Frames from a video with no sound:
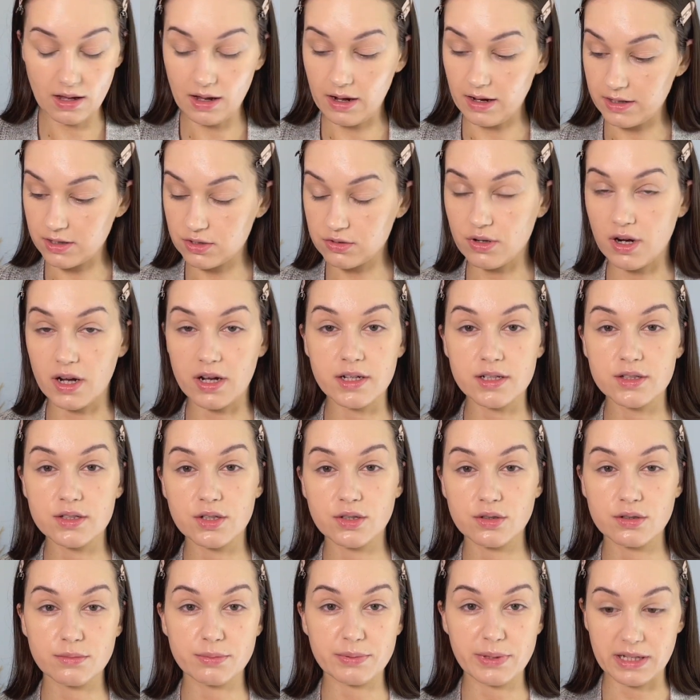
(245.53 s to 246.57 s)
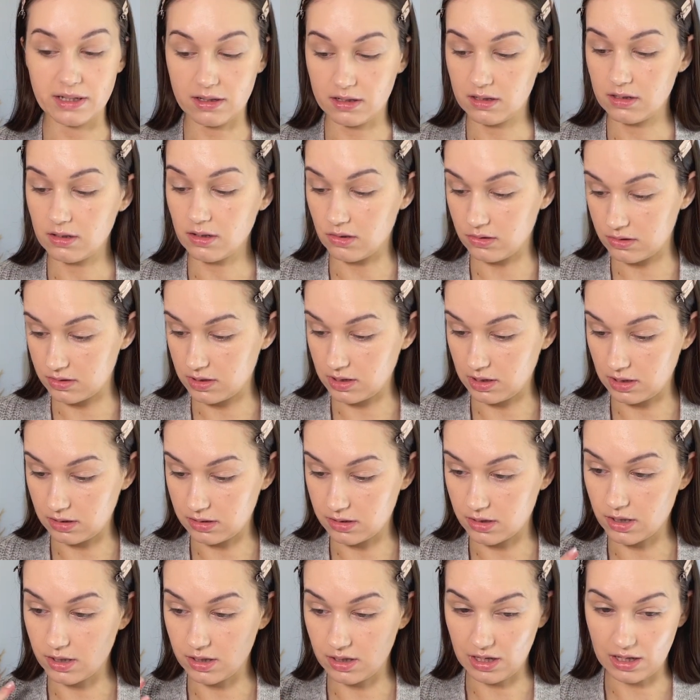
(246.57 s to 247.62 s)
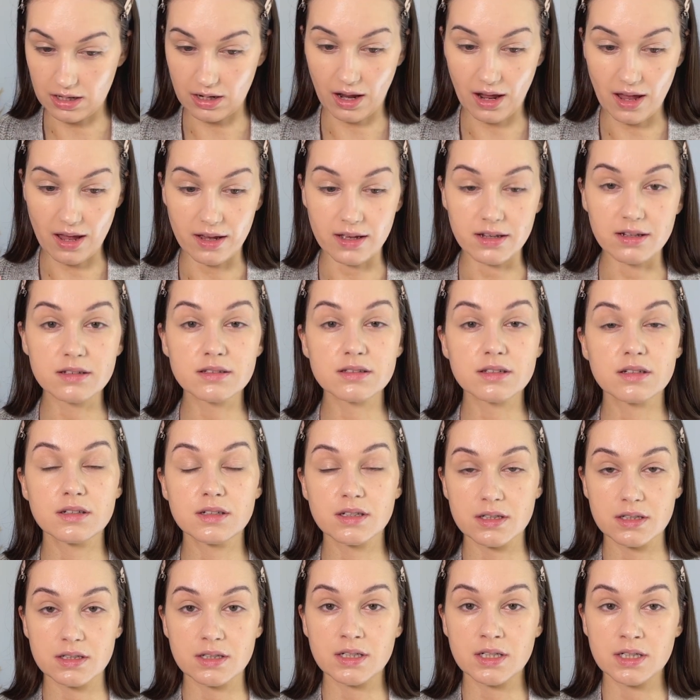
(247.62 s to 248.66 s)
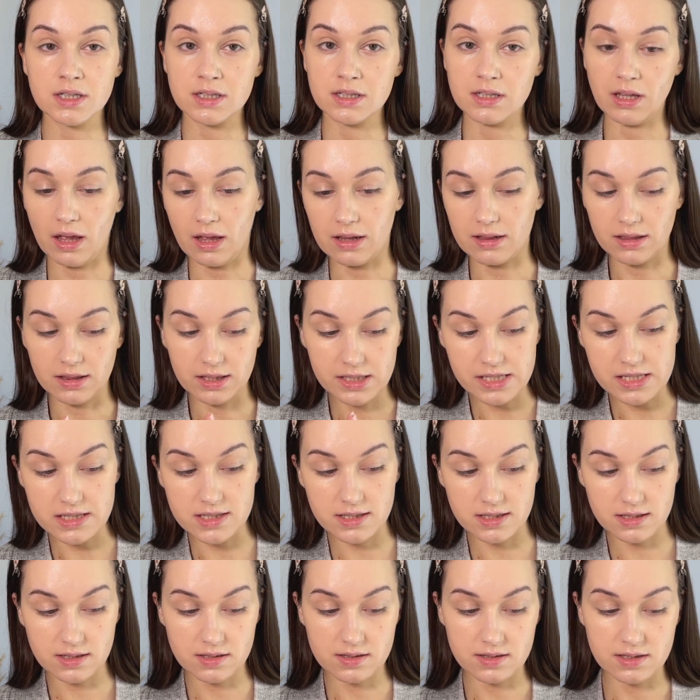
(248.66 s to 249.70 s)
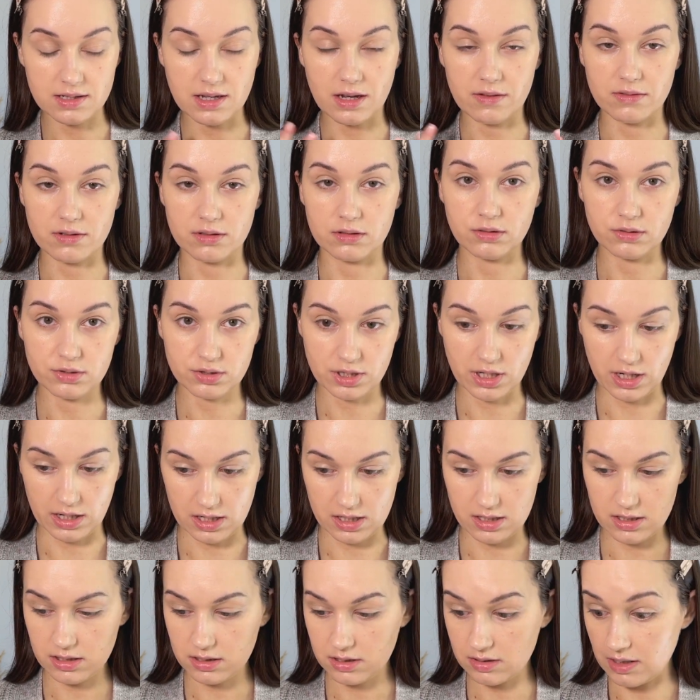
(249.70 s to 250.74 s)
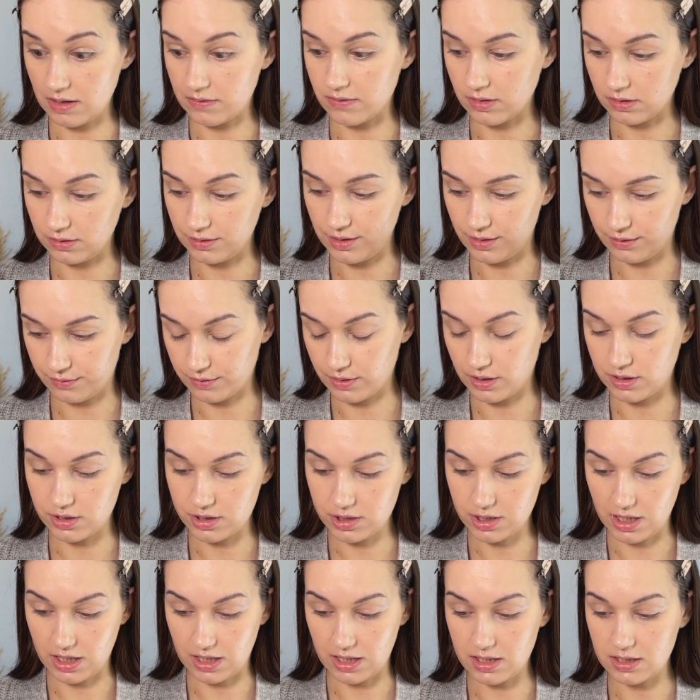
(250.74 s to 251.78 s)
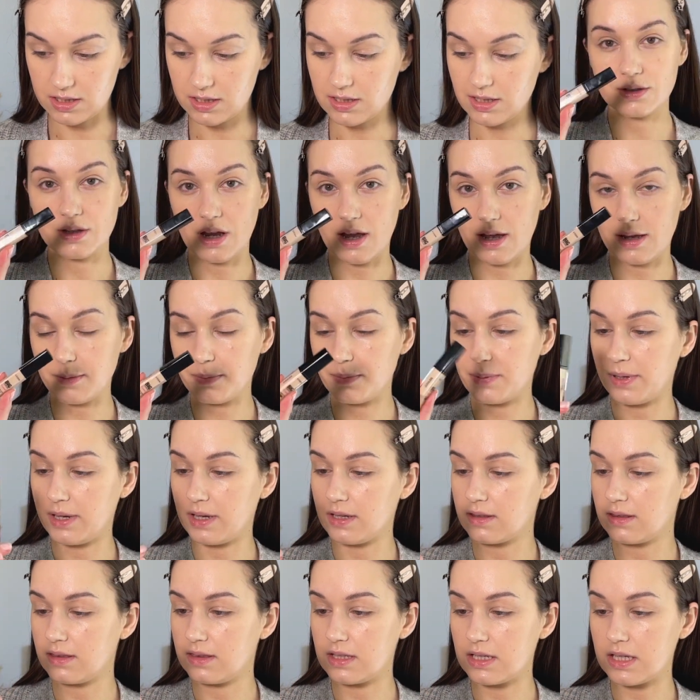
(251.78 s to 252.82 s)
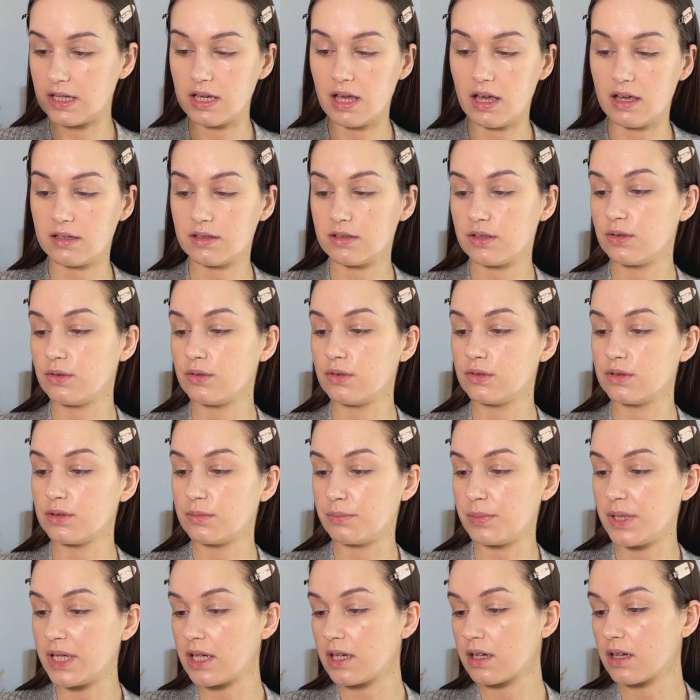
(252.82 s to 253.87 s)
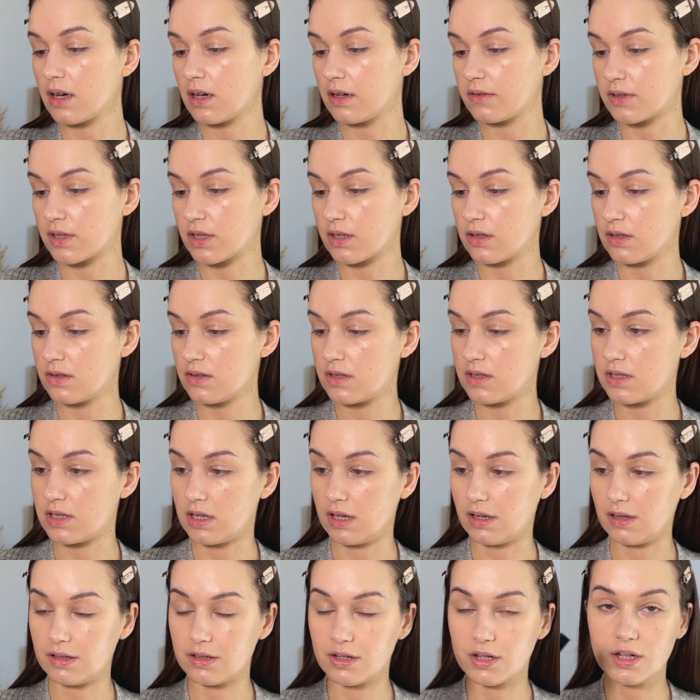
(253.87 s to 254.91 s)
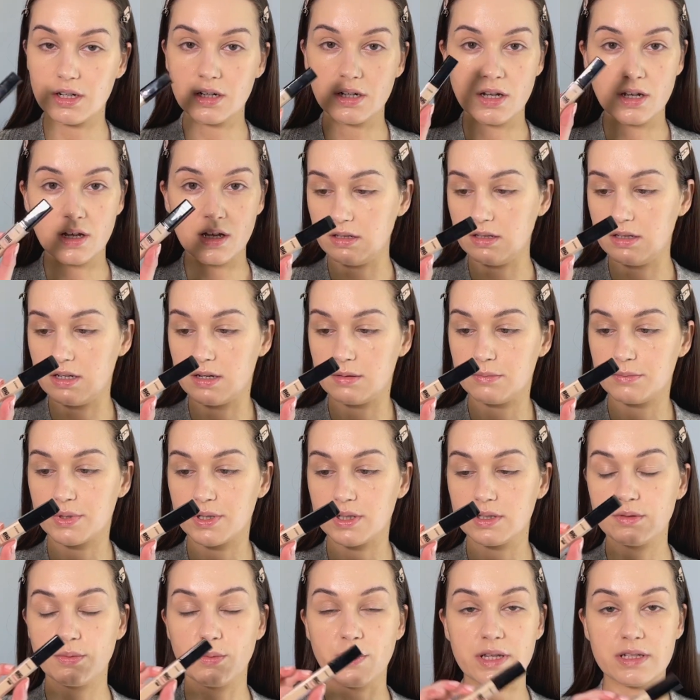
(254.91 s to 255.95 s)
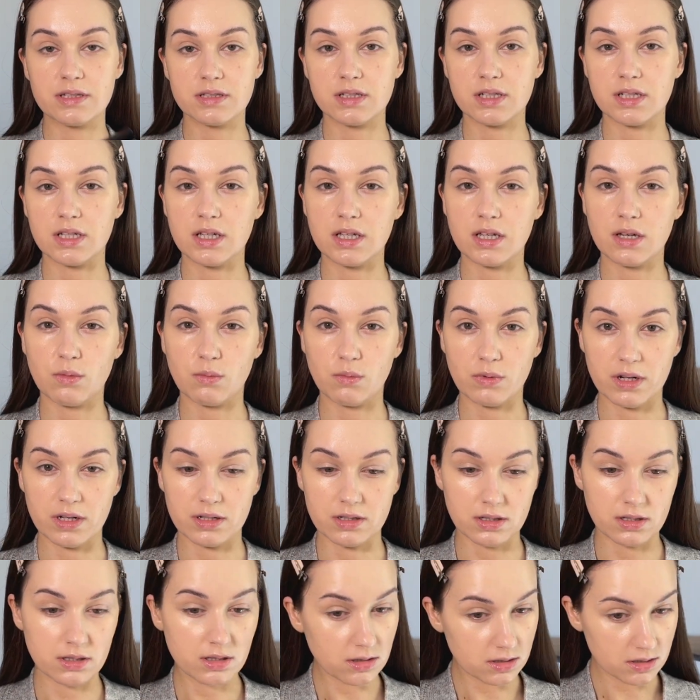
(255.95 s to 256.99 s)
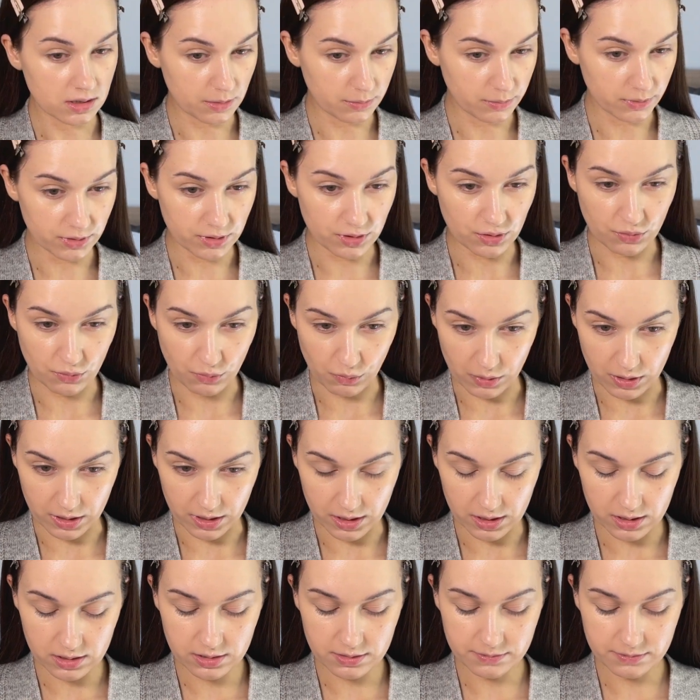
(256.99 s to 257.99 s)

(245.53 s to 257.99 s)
tried to pick concealer that had at least several different shades. I picked the ETUDE Big Cover Concealer, number 21W1.